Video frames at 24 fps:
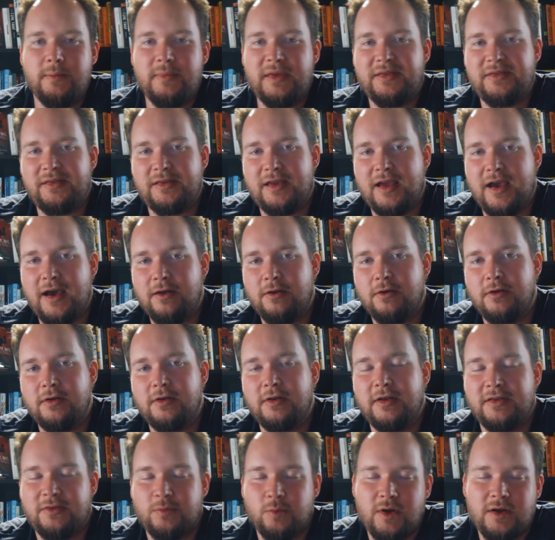I'm missing out on,
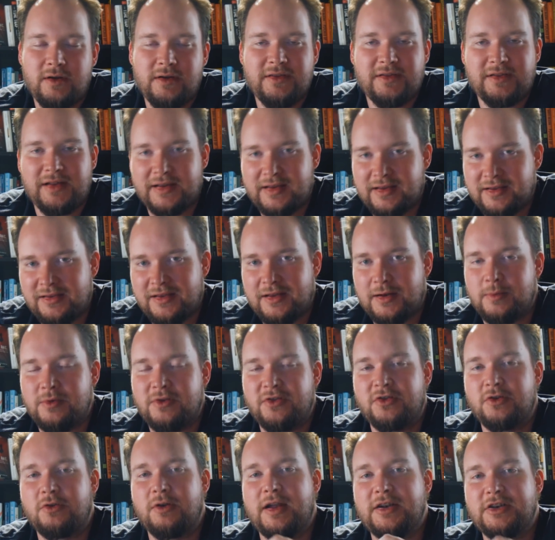as well as, like I said, I'm
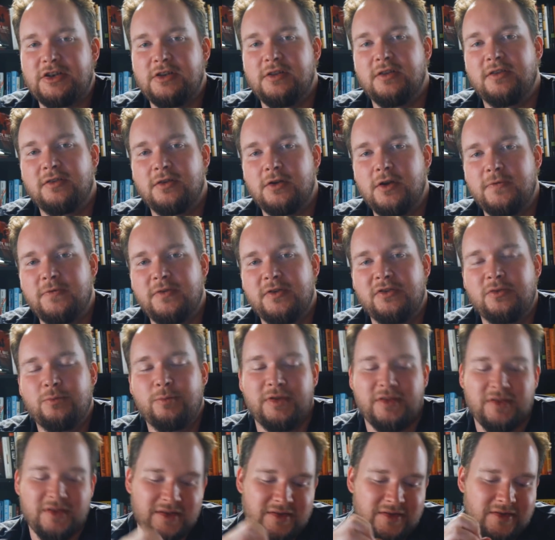just scratching the surface,
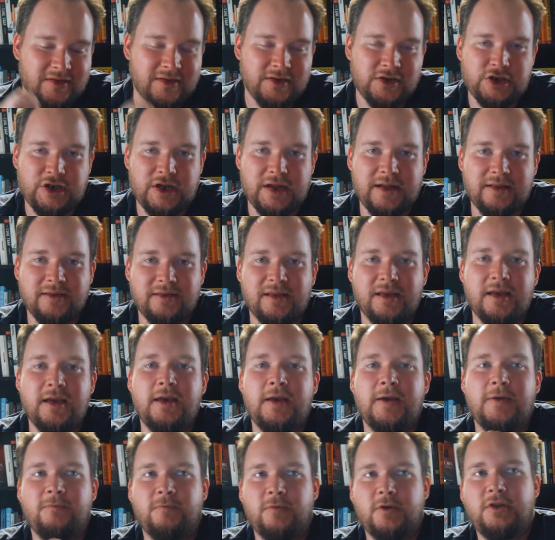but this is a chance
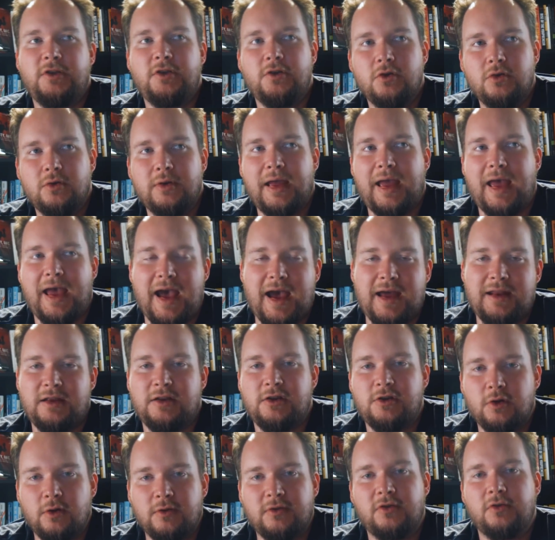for you to add in
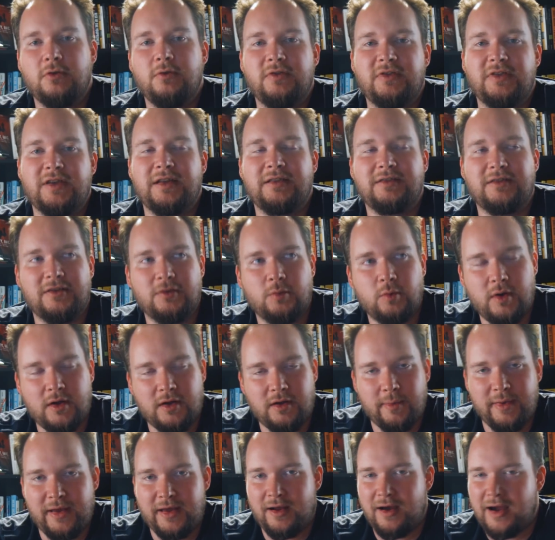your 2 cents as
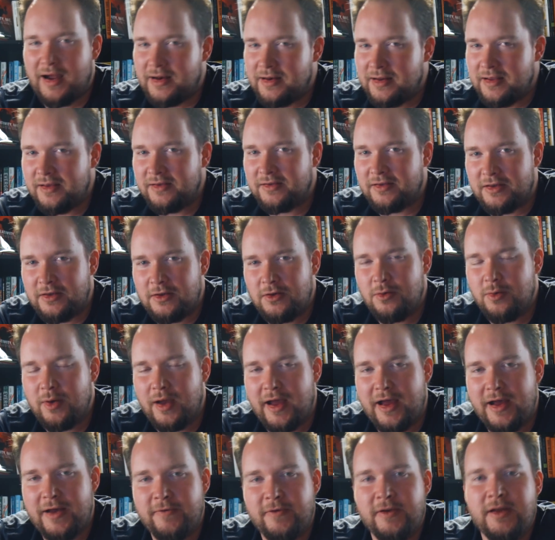well about ideas that you
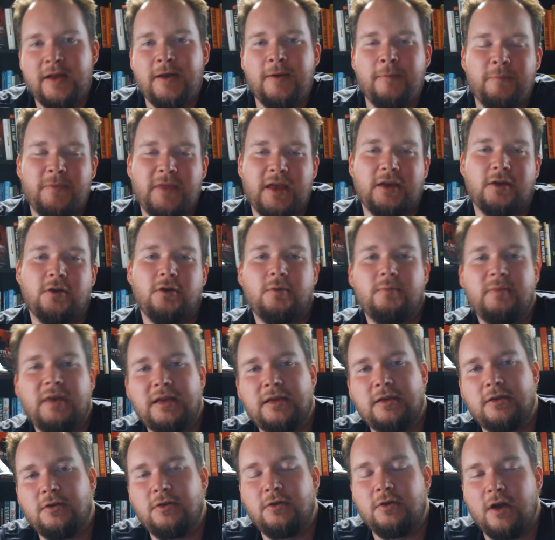have that could
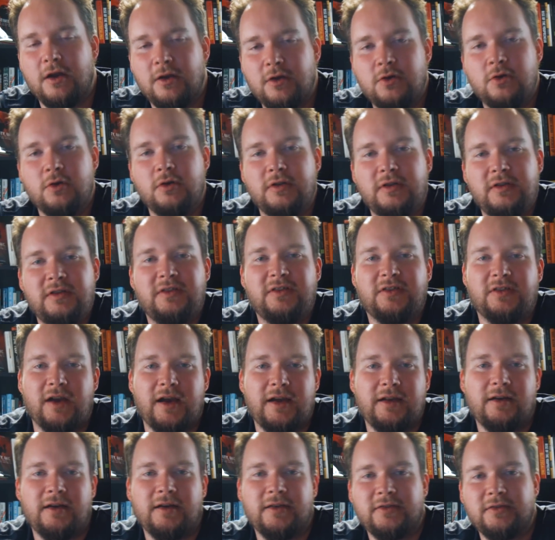make a good
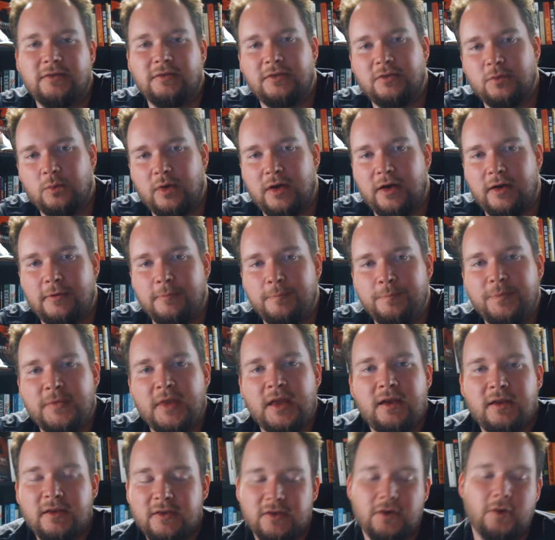side hustle as well.
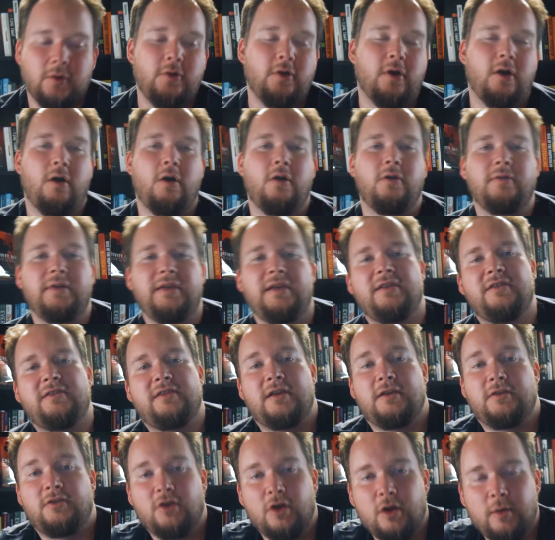So not only is
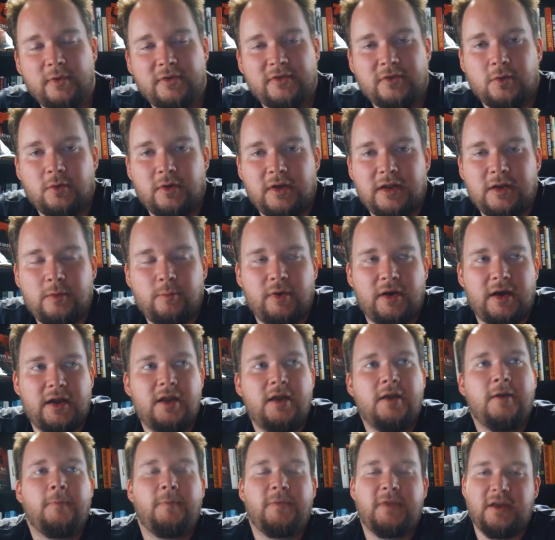there Turbosquid, but
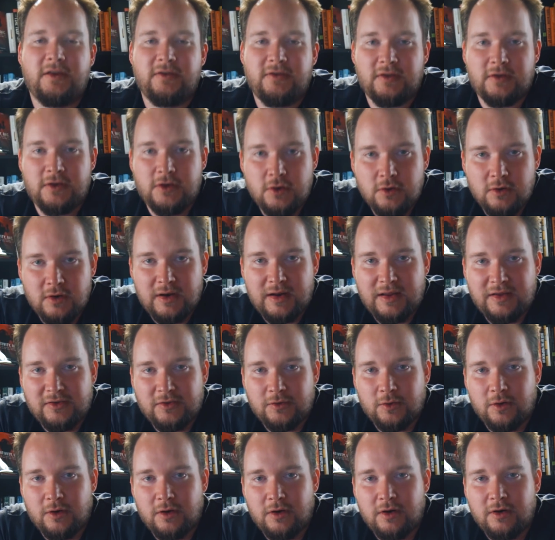there's the Unity
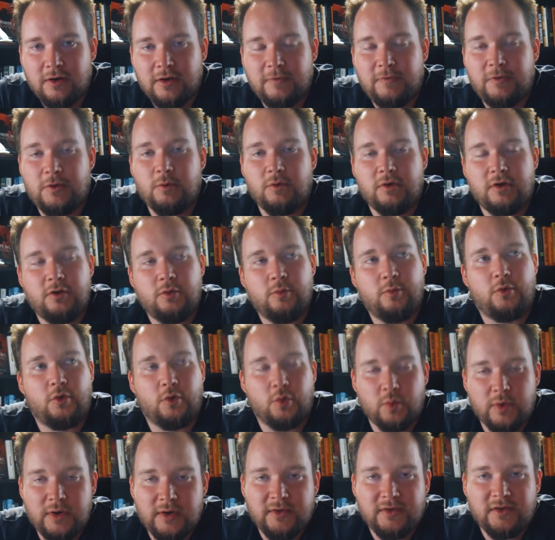store if you want to do more
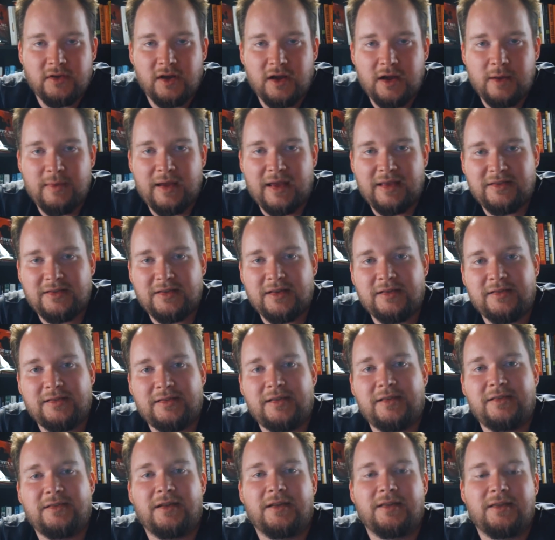real-time assets,
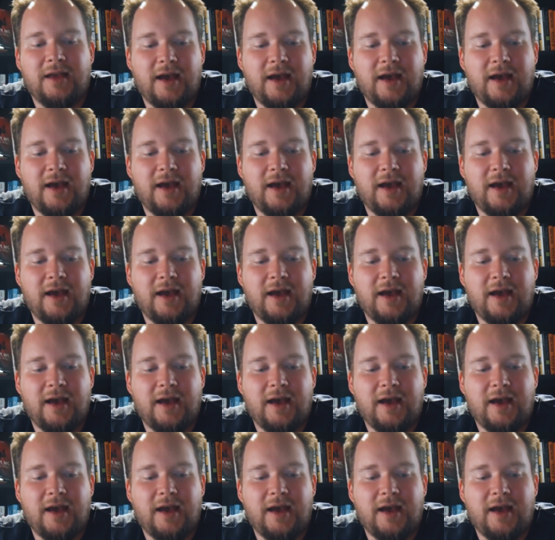things like